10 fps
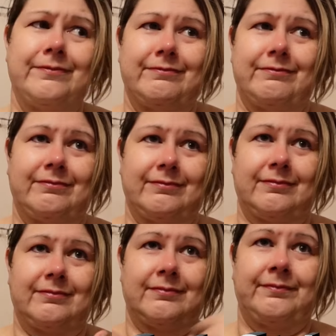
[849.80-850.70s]

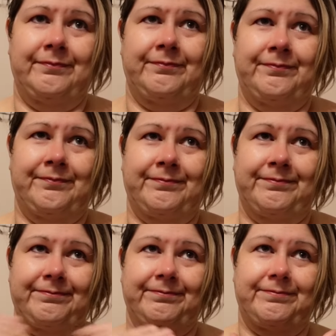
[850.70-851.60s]

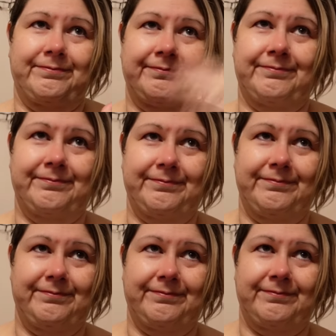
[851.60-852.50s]

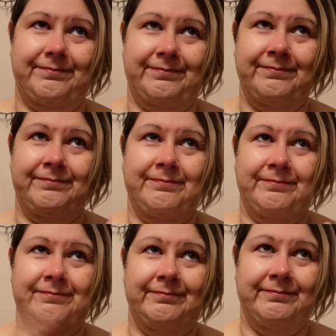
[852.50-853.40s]

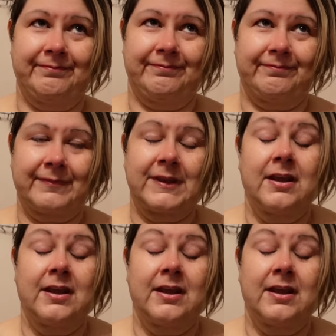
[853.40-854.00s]
Nothing is said.